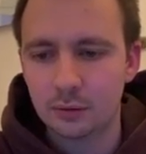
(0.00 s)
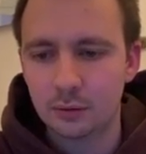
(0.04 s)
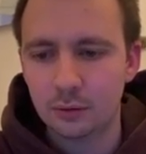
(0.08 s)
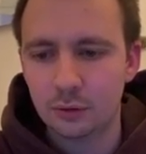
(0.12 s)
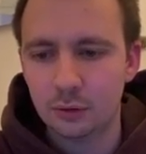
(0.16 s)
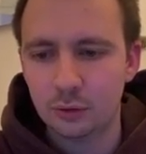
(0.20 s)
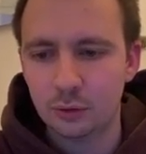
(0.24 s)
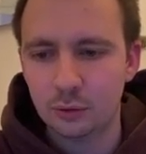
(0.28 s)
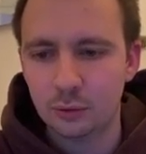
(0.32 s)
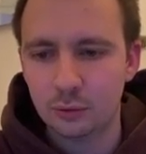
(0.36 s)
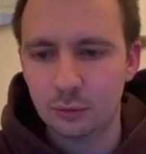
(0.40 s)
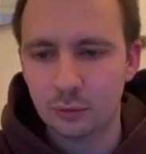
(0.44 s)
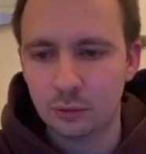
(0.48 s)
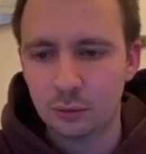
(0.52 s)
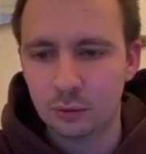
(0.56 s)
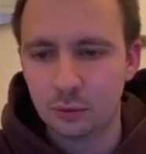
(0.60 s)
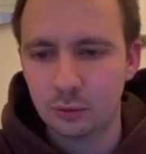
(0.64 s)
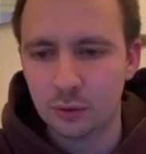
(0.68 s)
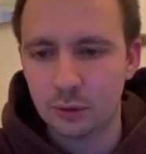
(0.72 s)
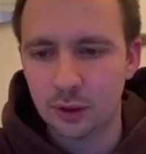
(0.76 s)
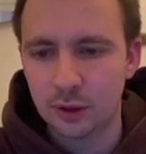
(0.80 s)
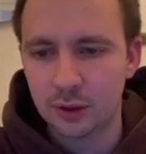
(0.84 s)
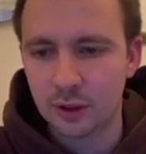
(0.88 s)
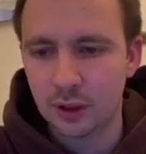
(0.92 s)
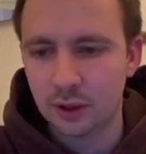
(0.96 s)

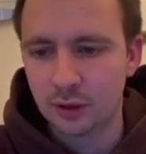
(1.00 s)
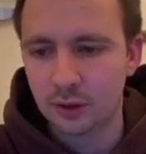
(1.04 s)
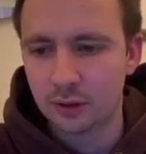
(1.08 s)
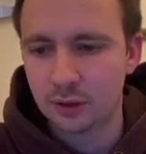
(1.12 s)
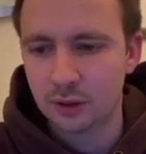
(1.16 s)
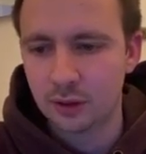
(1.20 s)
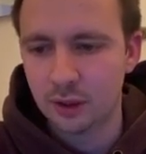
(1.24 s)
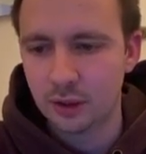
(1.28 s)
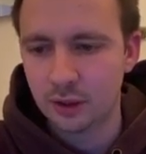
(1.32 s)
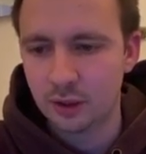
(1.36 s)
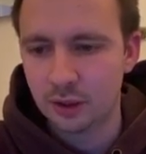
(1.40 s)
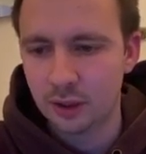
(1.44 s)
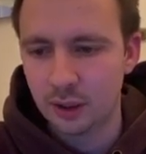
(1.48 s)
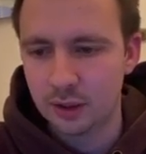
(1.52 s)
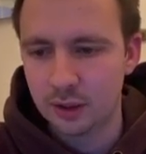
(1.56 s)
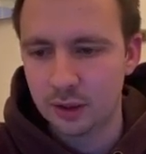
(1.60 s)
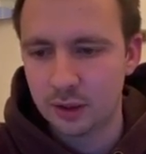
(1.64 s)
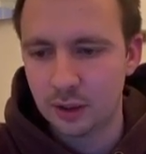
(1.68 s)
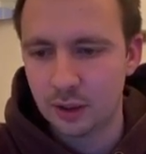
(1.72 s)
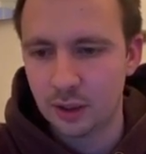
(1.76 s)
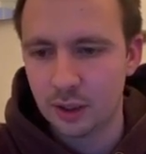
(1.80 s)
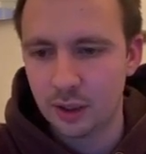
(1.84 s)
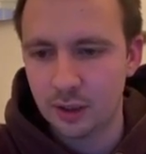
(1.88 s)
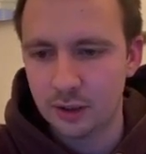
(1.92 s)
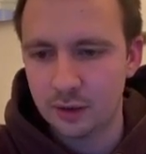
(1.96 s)
You attack the king and
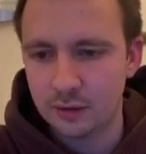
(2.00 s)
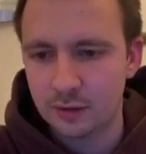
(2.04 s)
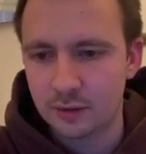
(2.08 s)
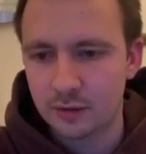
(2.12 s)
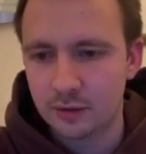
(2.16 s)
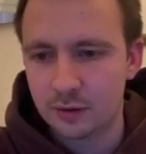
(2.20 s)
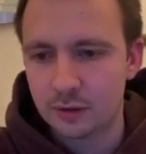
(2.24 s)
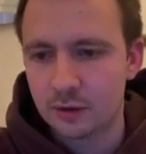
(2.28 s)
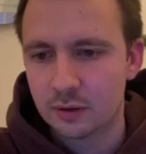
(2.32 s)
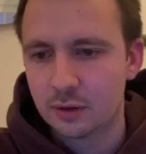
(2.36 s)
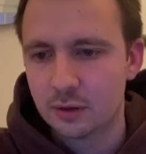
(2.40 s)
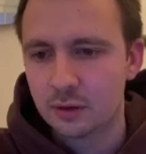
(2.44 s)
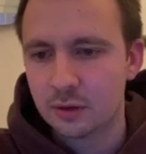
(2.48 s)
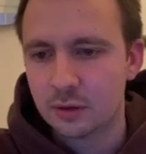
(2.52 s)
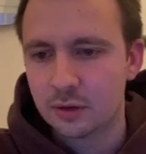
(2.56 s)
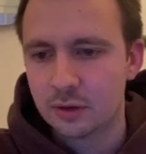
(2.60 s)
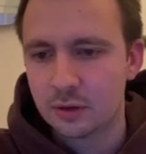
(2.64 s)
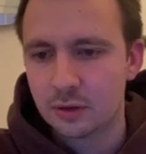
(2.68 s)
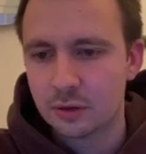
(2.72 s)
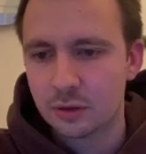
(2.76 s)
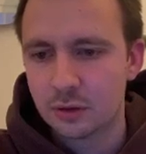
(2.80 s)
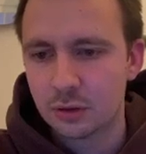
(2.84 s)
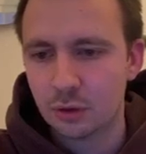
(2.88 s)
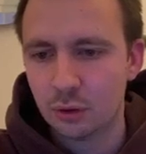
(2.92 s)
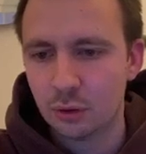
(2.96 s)
the knight,
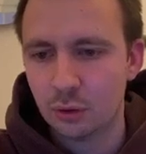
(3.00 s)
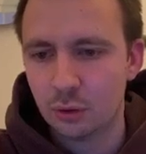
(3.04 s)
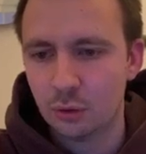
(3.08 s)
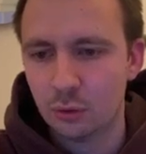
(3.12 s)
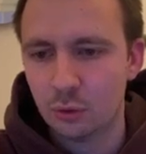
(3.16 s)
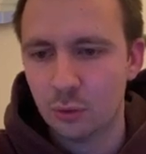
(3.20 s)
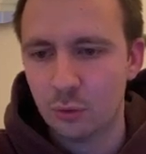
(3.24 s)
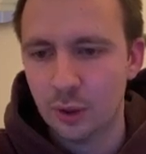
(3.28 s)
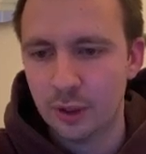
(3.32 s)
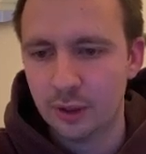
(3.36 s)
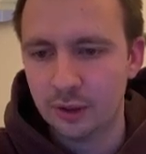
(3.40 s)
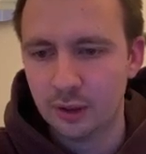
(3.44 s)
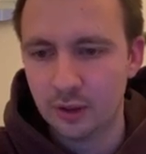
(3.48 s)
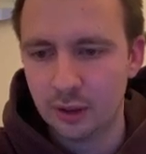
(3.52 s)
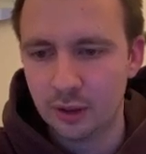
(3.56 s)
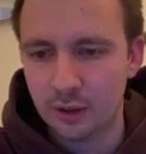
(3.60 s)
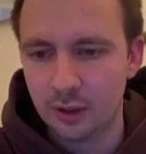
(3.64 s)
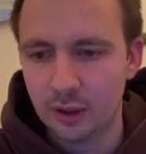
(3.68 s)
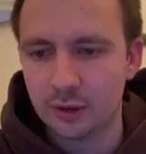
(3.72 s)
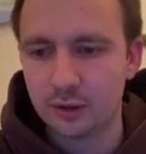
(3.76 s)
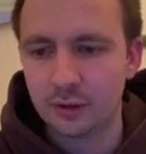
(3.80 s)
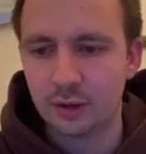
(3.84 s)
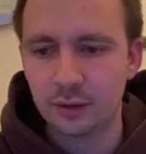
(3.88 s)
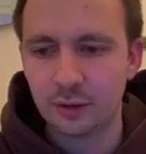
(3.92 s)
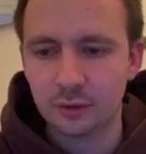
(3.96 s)
so when they
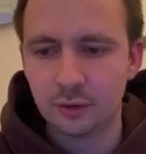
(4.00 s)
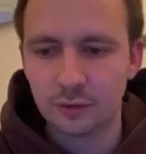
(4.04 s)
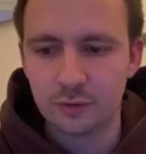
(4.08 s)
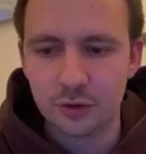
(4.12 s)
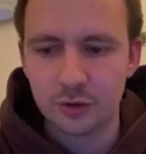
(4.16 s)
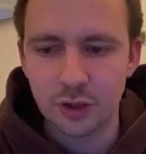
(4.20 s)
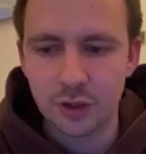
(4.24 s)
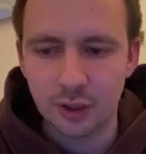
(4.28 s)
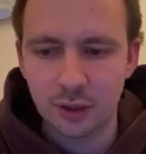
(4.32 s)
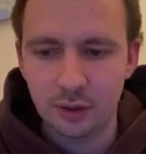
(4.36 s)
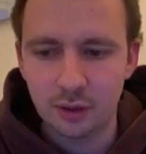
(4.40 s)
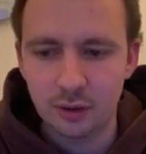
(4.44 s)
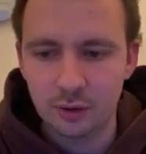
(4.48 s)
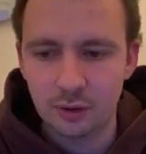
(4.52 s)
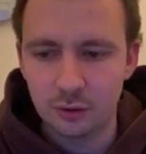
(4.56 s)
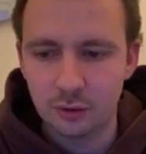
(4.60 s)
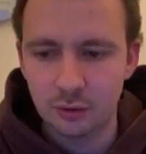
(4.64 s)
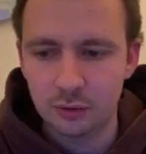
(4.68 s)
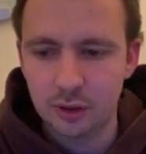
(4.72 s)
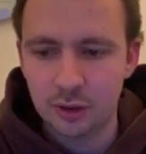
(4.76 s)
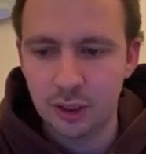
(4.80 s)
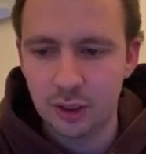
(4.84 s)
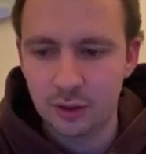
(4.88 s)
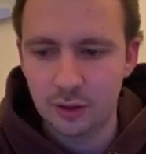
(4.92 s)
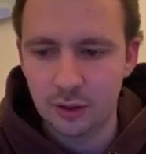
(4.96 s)
get out of check, you
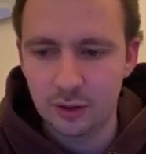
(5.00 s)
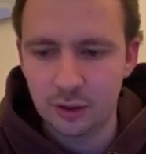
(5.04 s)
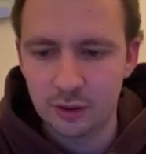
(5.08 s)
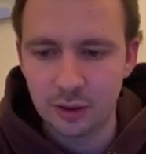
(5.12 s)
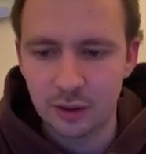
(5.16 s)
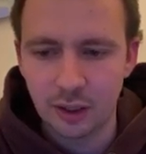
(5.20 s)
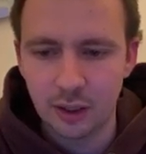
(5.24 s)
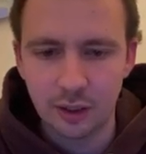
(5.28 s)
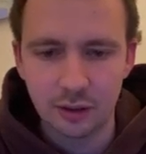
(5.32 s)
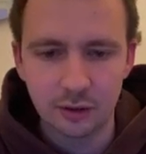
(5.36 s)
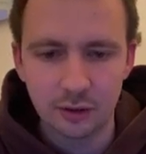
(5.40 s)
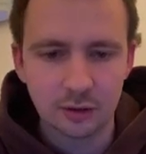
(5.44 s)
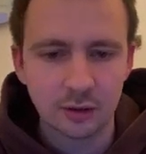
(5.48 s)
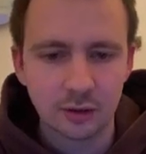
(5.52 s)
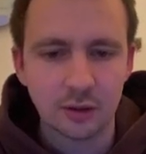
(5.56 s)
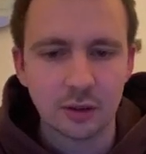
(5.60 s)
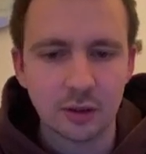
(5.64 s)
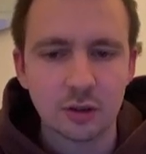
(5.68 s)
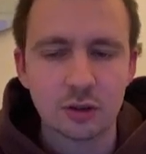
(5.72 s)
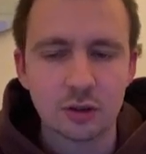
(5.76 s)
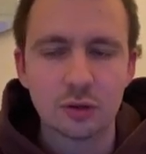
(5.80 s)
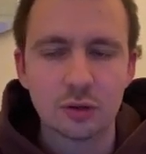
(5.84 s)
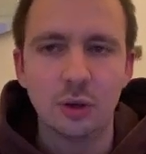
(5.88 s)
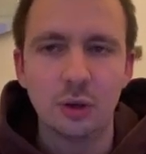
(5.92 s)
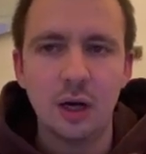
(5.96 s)
take that knight.
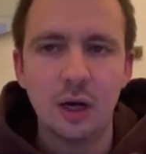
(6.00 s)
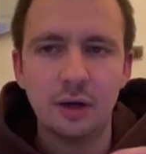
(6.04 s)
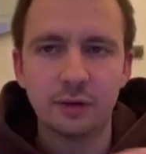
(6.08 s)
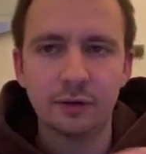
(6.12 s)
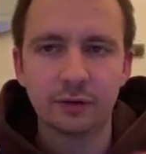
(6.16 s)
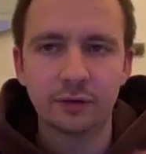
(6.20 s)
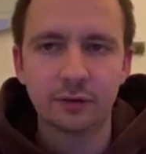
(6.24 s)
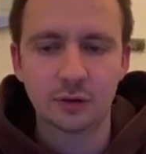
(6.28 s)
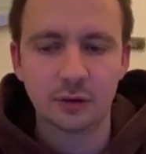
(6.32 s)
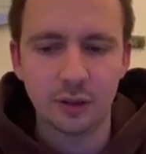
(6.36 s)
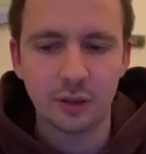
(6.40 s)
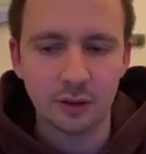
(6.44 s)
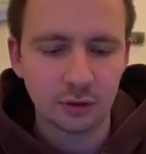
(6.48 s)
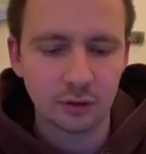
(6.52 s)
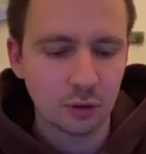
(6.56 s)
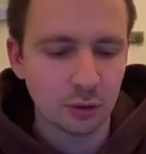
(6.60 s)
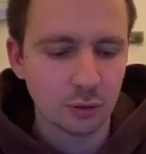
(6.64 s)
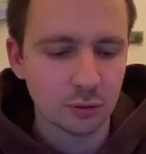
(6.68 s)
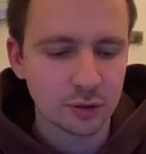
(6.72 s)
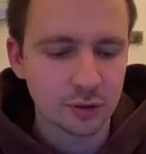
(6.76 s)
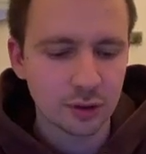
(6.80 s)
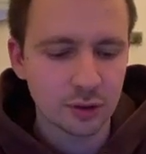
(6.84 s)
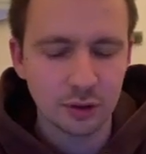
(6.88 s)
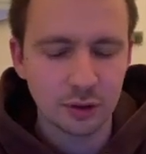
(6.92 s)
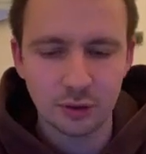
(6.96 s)
So after that
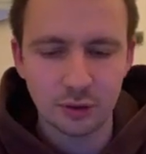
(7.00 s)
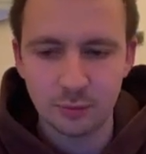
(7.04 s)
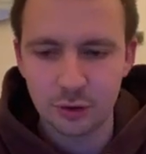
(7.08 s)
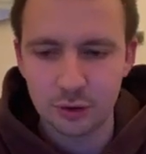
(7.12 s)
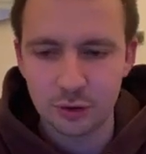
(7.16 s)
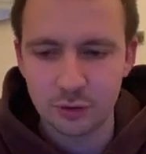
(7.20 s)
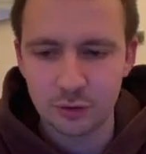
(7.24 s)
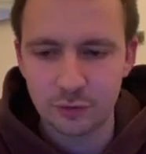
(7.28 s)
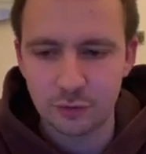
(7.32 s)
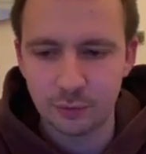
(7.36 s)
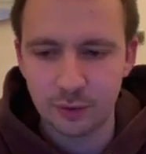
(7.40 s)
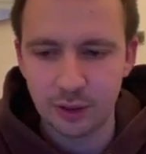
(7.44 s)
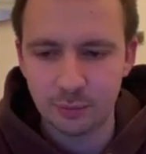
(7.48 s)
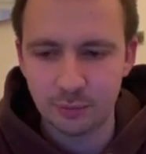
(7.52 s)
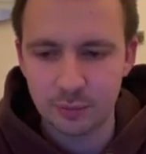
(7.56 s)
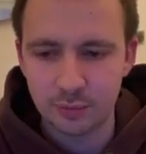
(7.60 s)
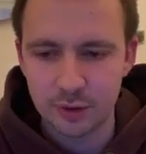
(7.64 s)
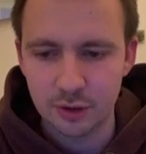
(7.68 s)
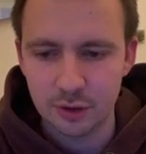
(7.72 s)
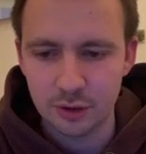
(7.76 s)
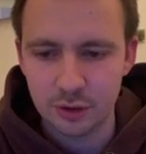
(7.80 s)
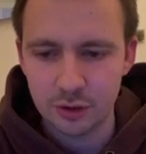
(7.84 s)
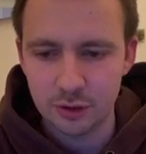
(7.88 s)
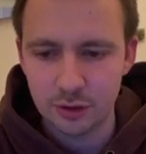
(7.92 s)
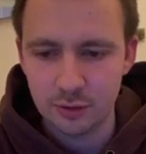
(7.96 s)
whole skirmish from that
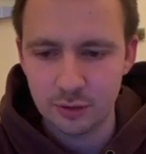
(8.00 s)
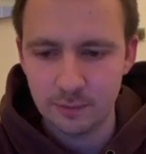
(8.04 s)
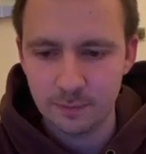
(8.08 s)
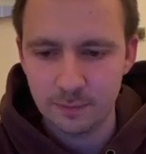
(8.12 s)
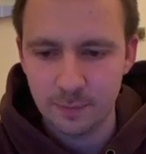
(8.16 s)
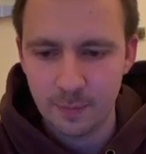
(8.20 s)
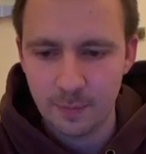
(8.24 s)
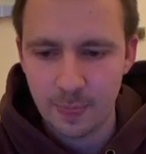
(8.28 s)
position,